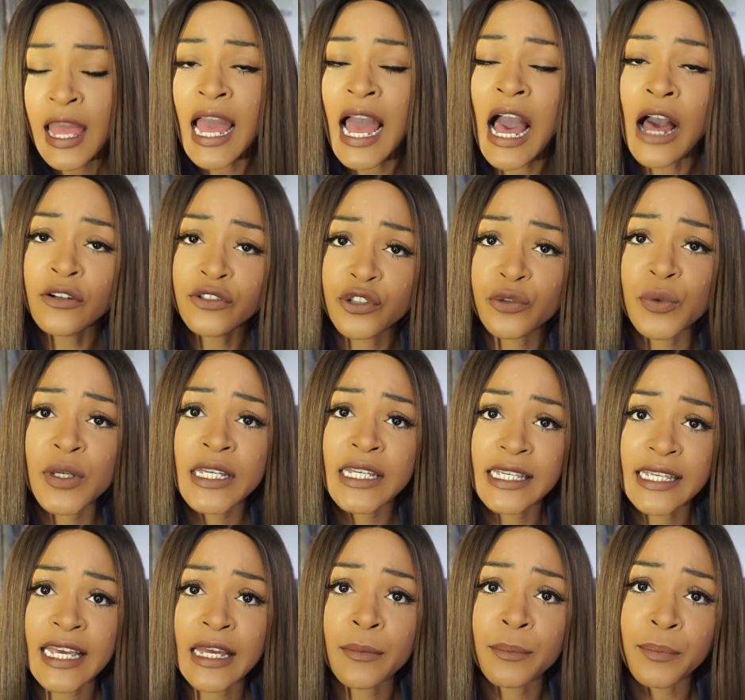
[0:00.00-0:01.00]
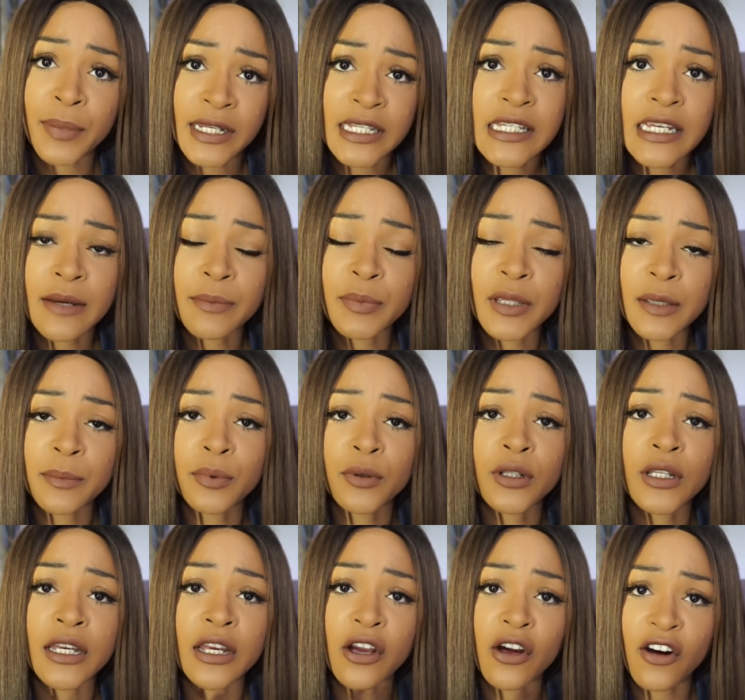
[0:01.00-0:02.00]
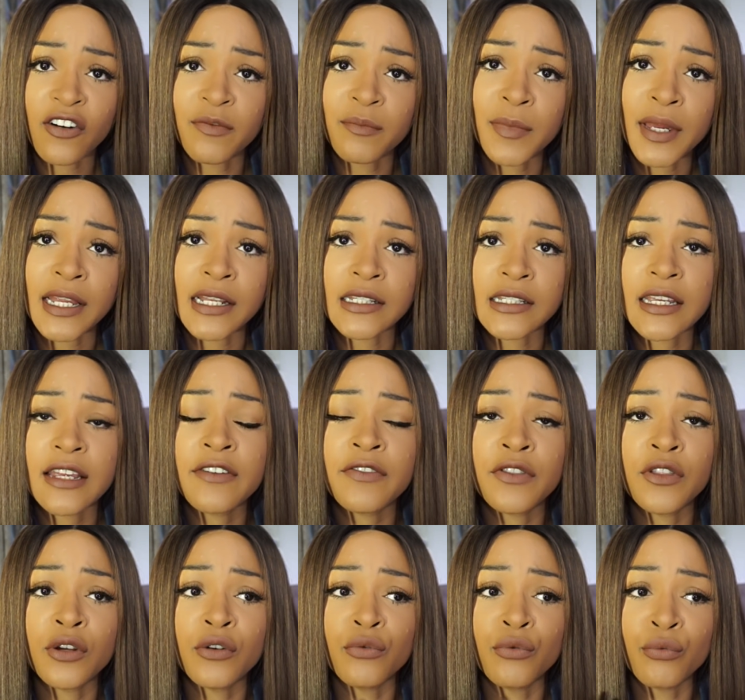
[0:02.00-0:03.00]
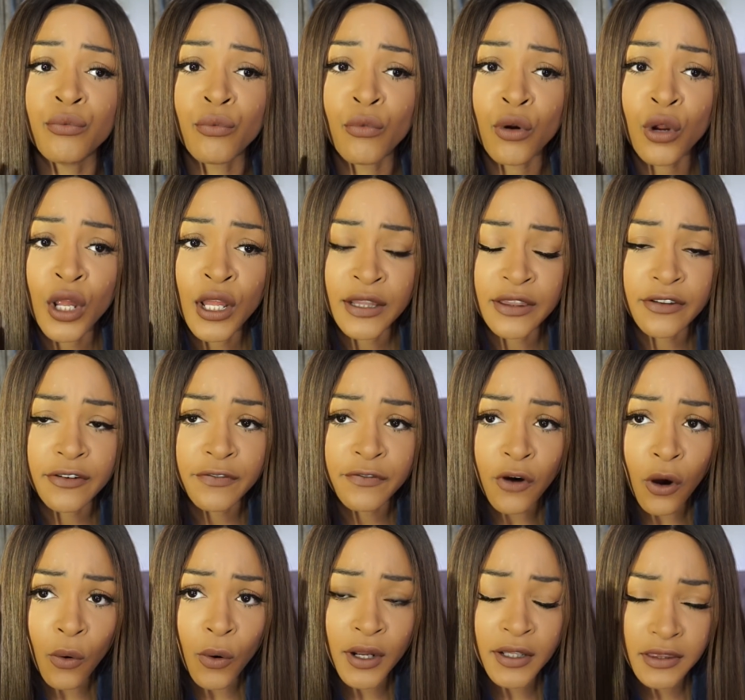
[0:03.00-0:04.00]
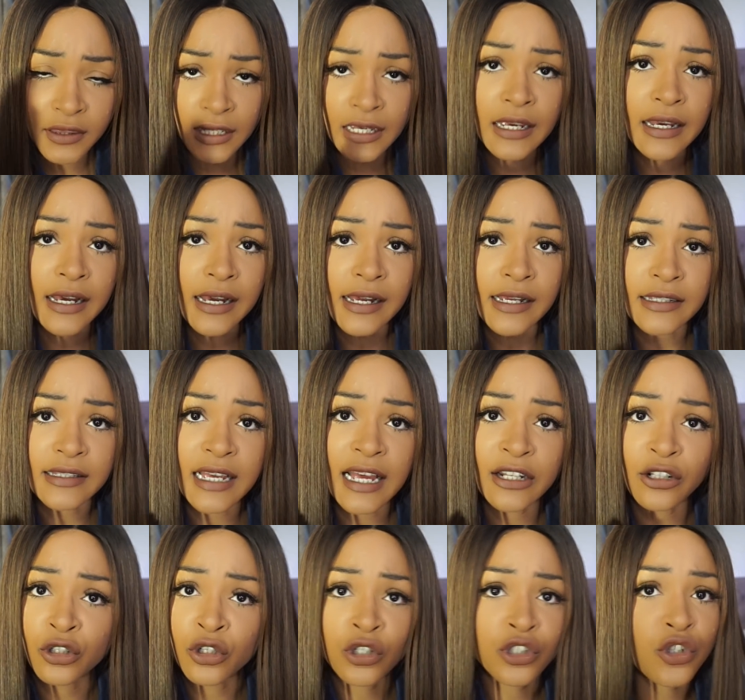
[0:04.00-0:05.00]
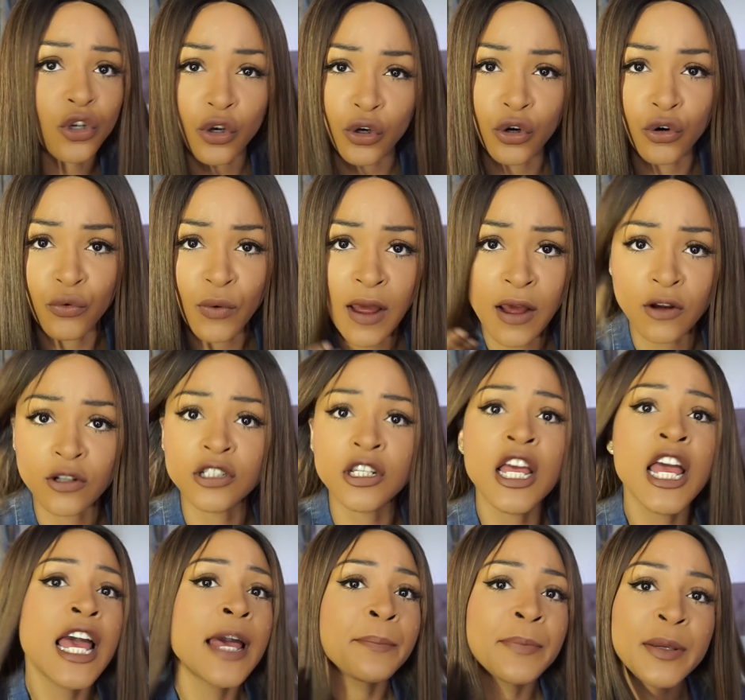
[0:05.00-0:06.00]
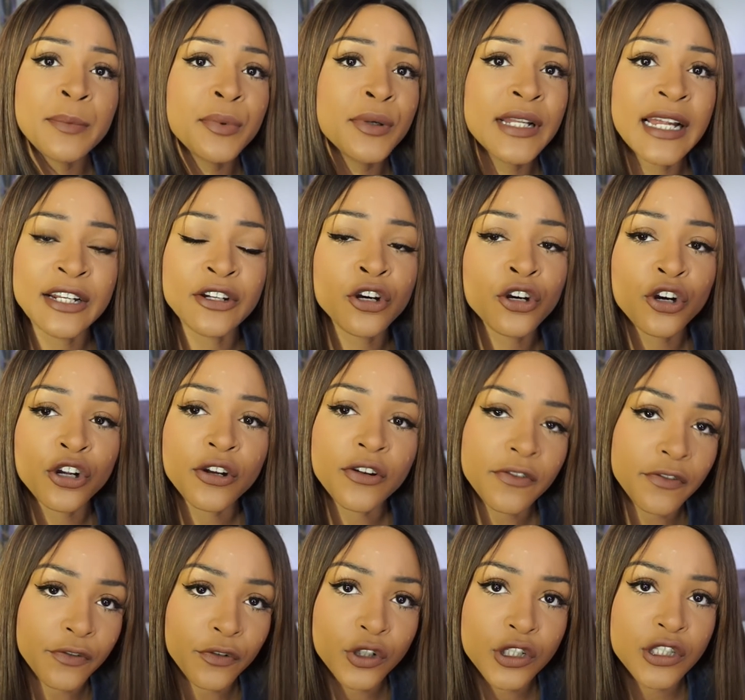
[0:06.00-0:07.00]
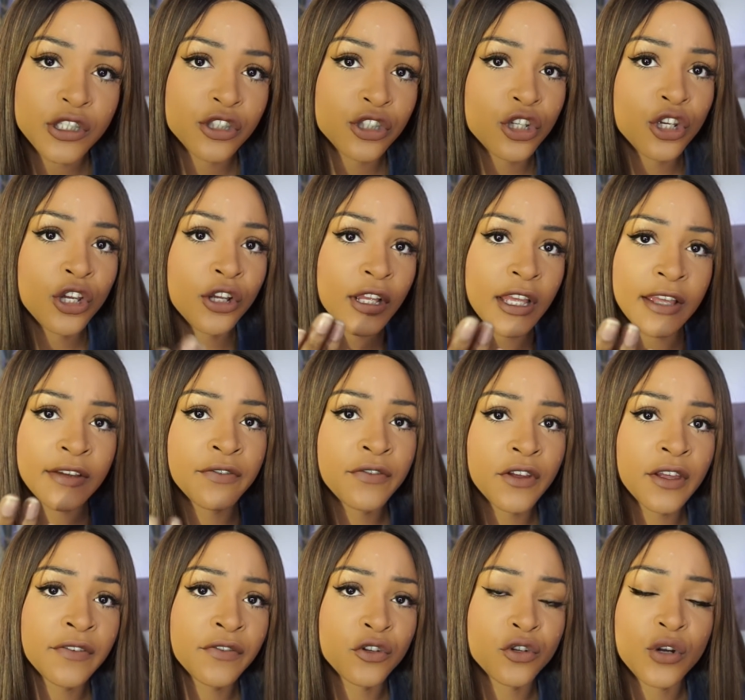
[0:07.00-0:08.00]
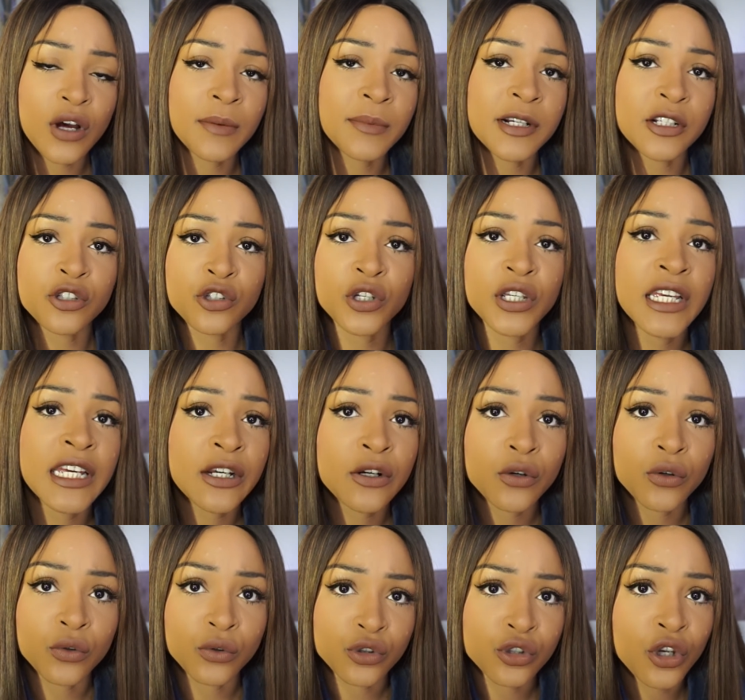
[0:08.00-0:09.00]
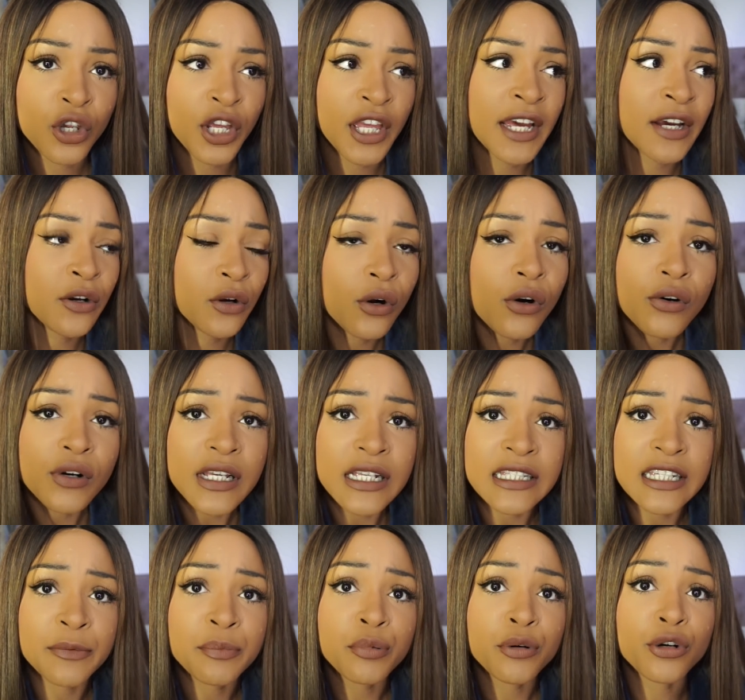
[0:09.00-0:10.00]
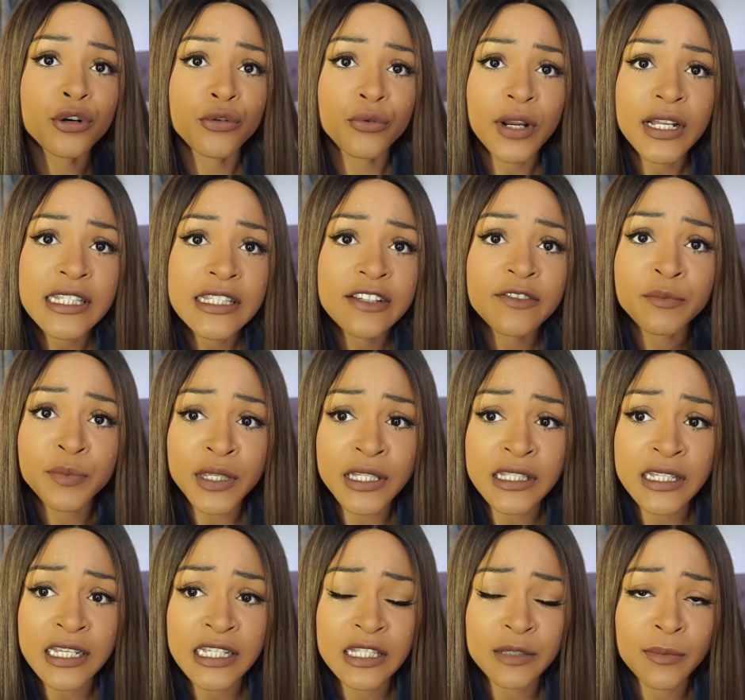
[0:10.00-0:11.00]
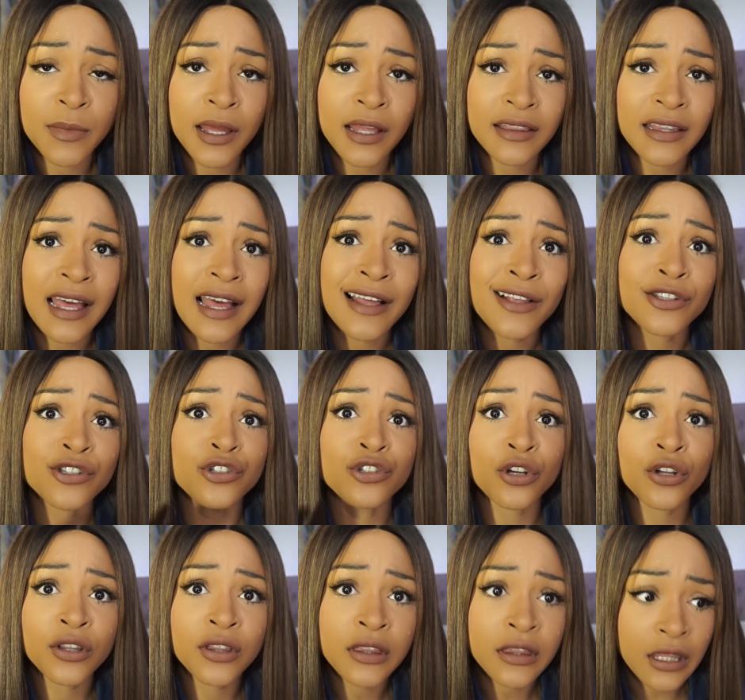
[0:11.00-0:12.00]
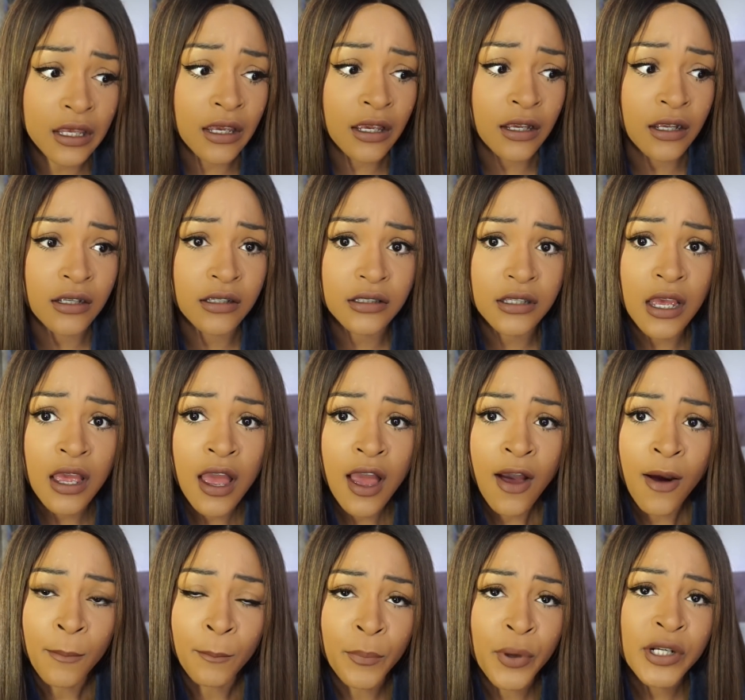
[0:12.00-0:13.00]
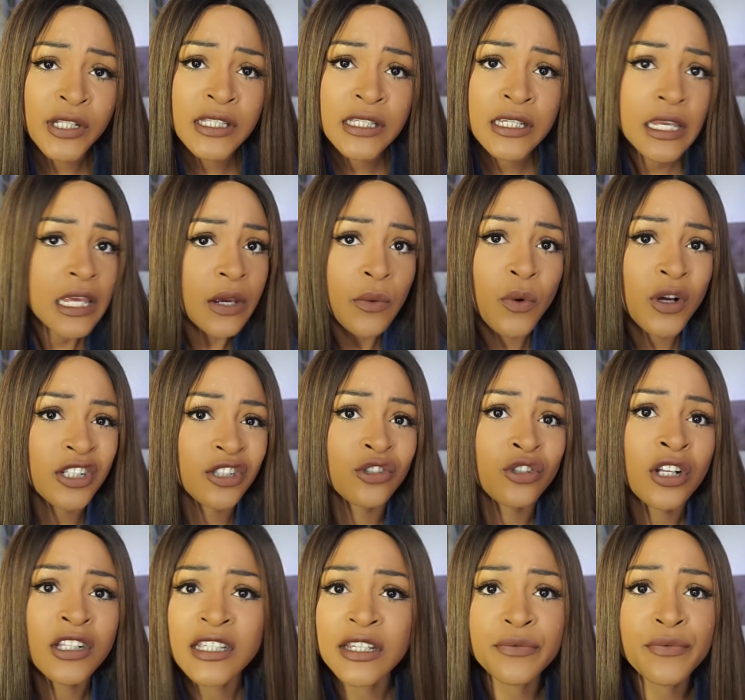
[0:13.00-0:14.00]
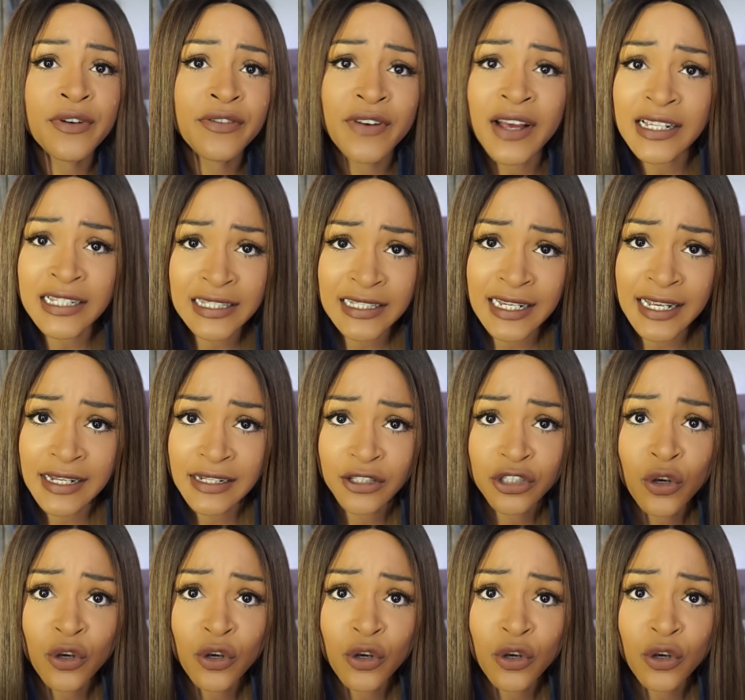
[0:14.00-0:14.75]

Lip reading: How do we get better people in government if the forward thinkers are not on ground? People are not going to vote. If you know about Tonyeko is a progressive businessman that has done things, but he was not in River State.